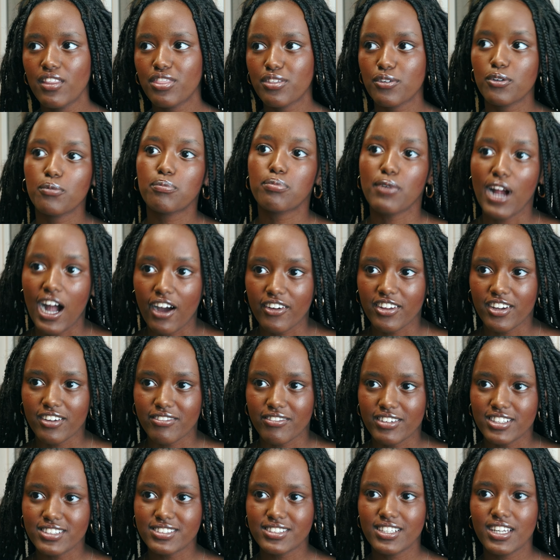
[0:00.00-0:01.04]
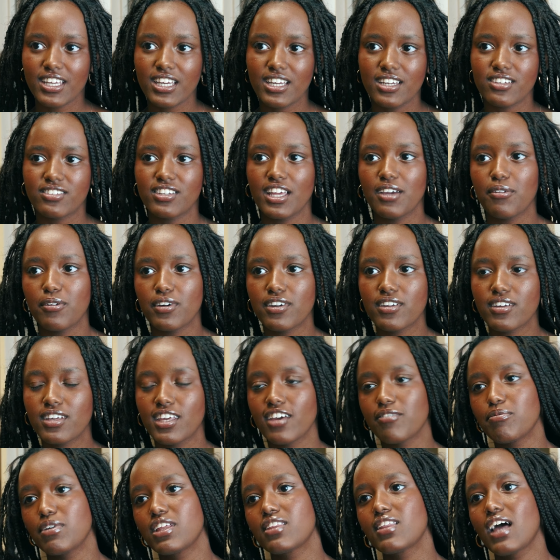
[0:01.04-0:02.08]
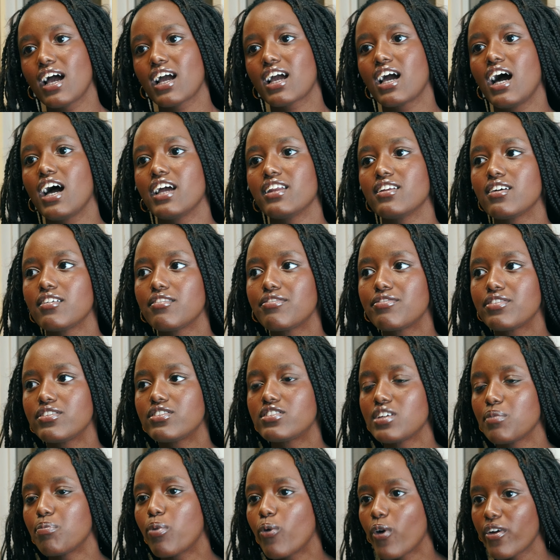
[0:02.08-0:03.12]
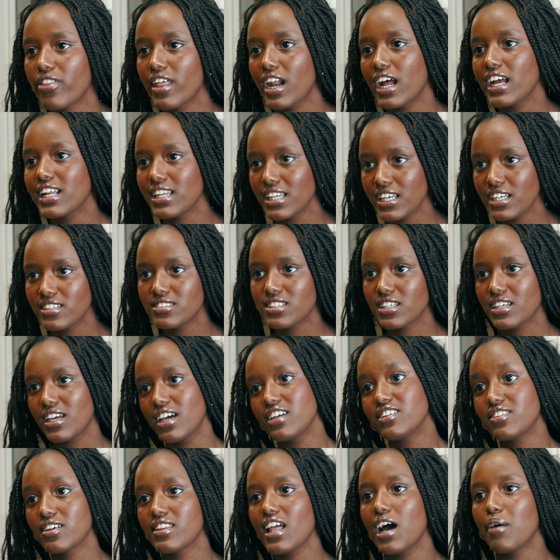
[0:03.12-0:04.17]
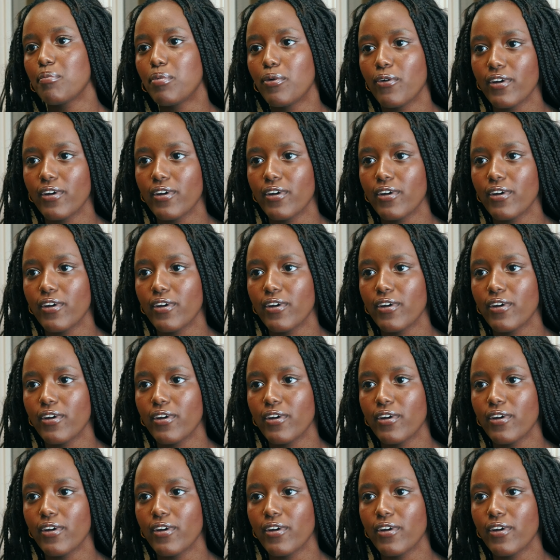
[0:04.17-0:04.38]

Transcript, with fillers: through Brown University because they would give me that kind of support that I need to get to that